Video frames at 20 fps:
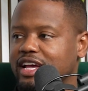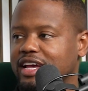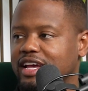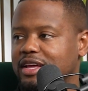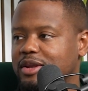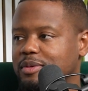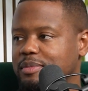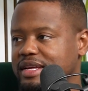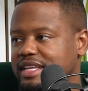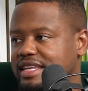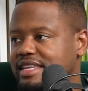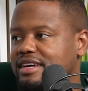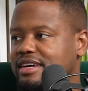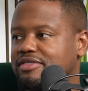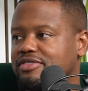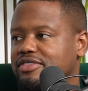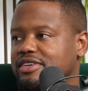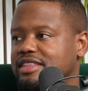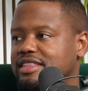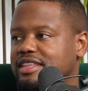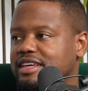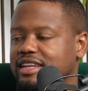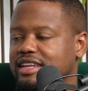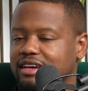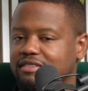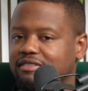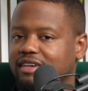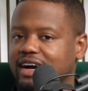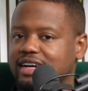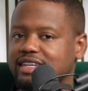it'll be different than the
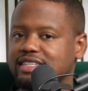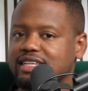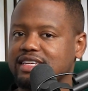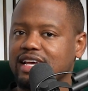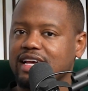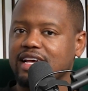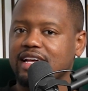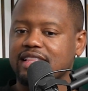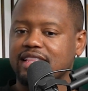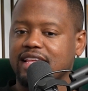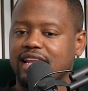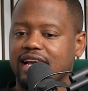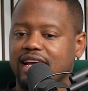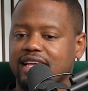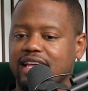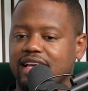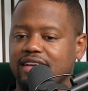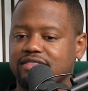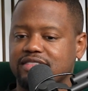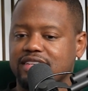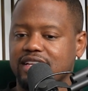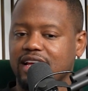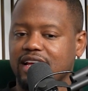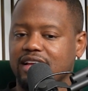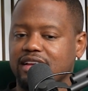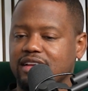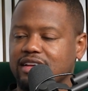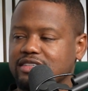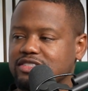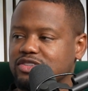advice that I gave today.